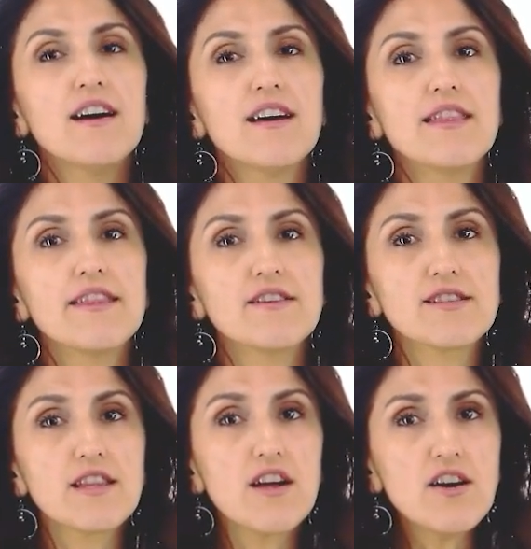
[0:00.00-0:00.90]
There's
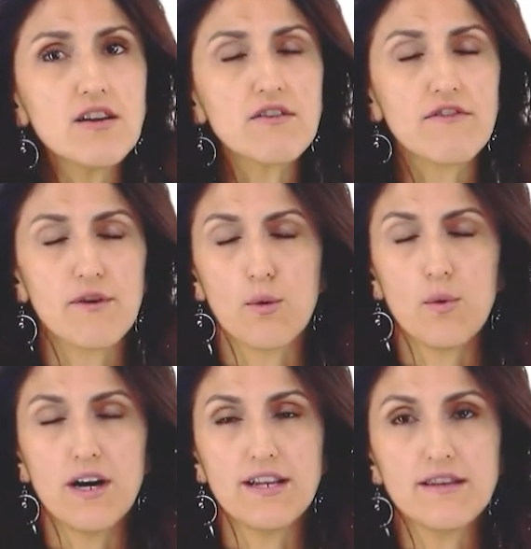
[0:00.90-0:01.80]
a longer
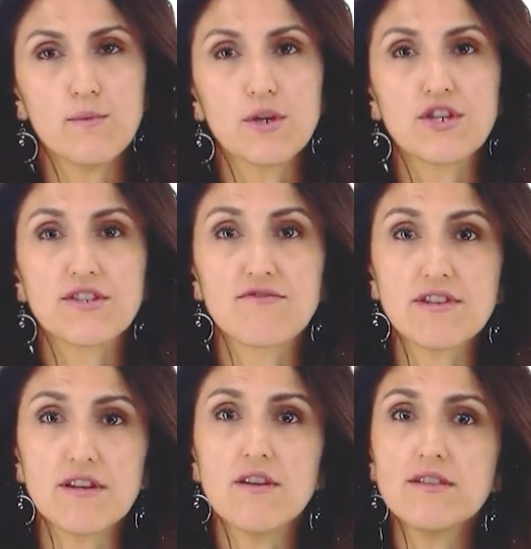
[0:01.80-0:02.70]
one which is
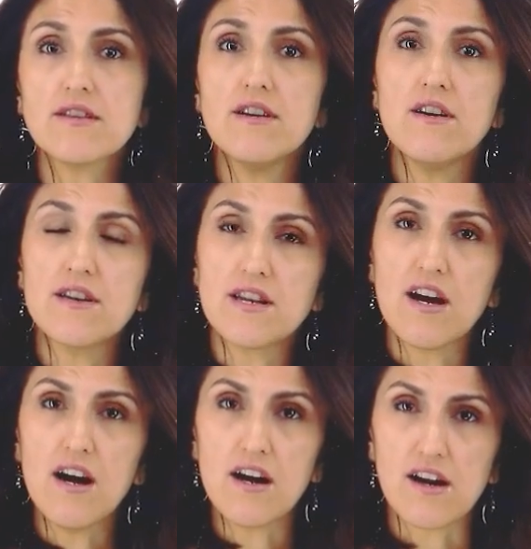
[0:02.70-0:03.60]
written also on
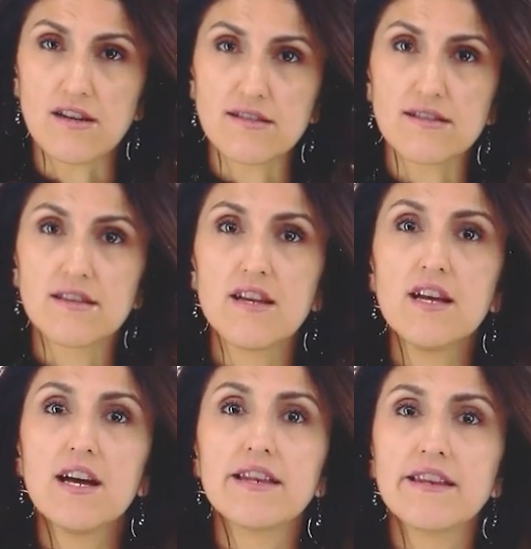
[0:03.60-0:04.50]
cards.
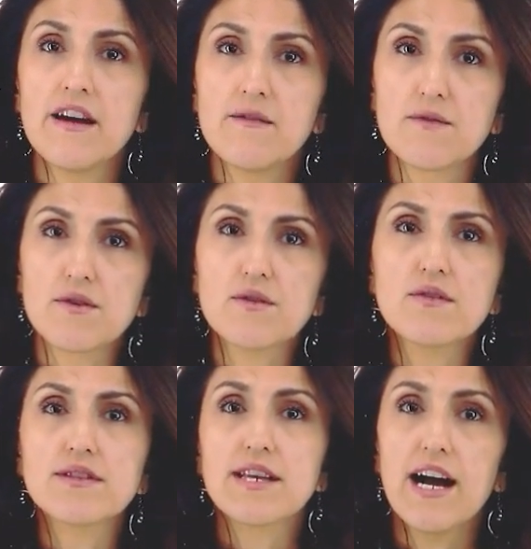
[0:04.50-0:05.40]

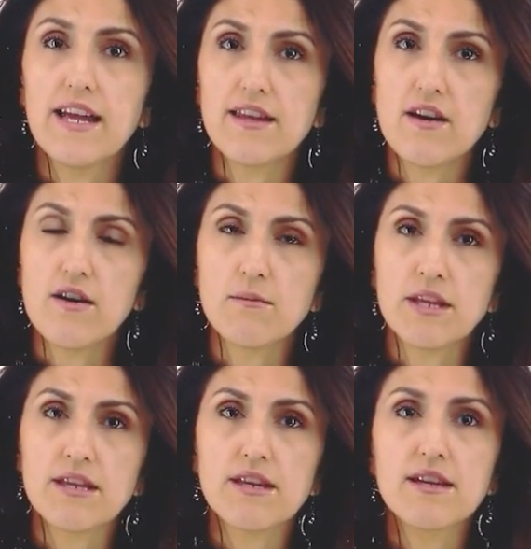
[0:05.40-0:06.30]
Navruz
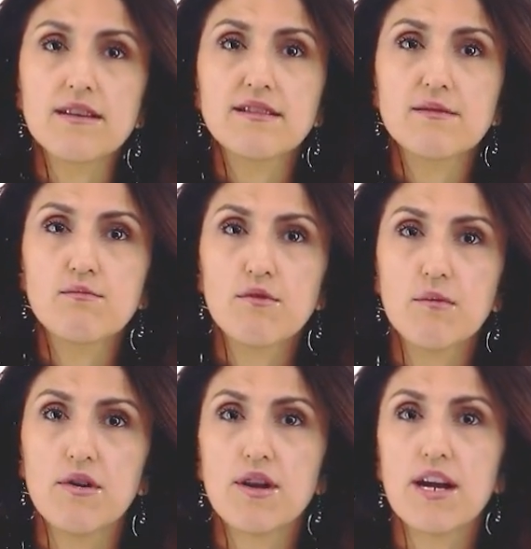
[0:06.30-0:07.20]
ayyomingiz
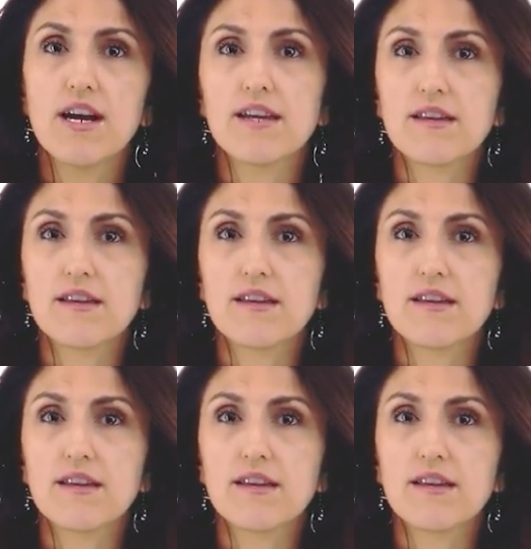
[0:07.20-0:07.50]
muborak